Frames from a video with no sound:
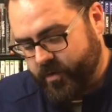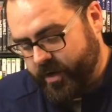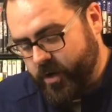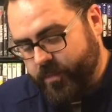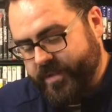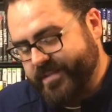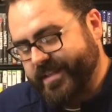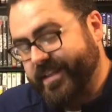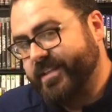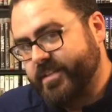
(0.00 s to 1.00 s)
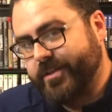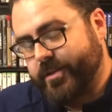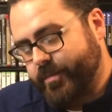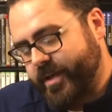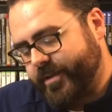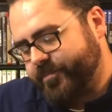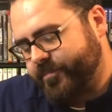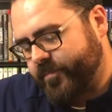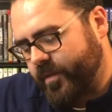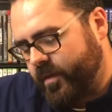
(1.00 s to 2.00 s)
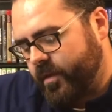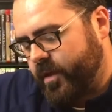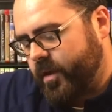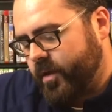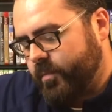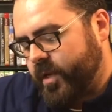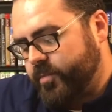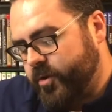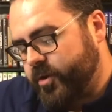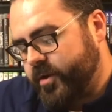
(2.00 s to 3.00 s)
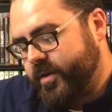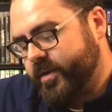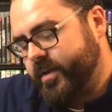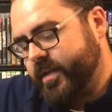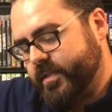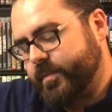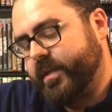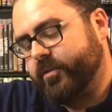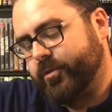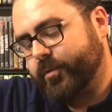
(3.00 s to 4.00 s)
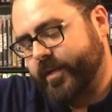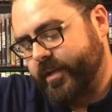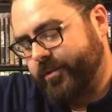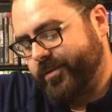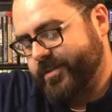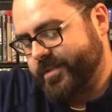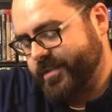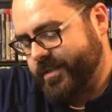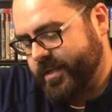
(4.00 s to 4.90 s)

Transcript: While I open this, I'd like to tell you about it. My computer is being a little ridiculous.